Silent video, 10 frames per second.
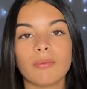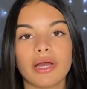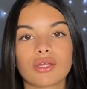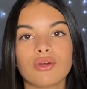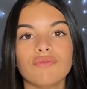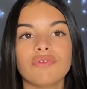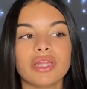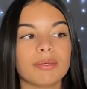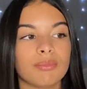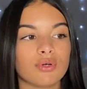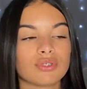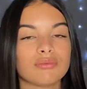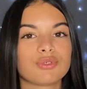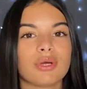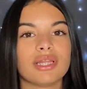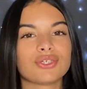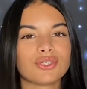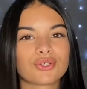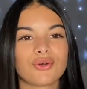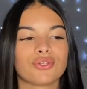I couldn't find the bottom, so I literally
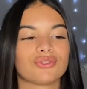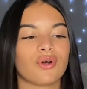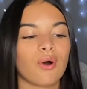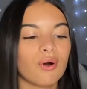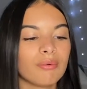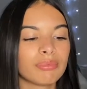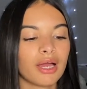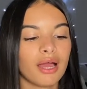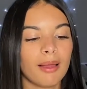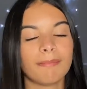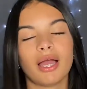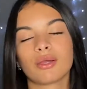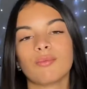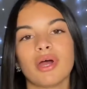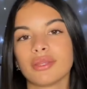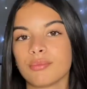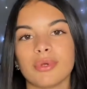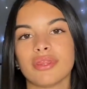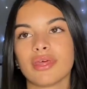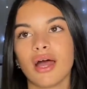just got the top, but I can wear them
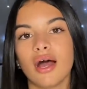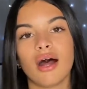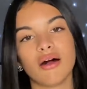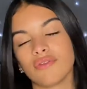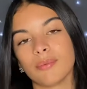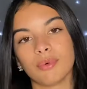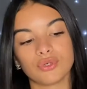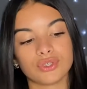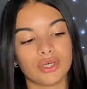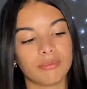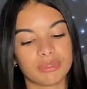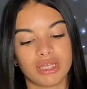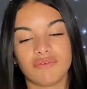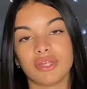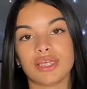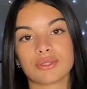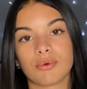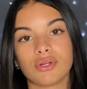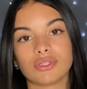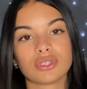with other bottoms, even these
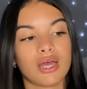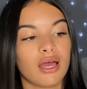ones.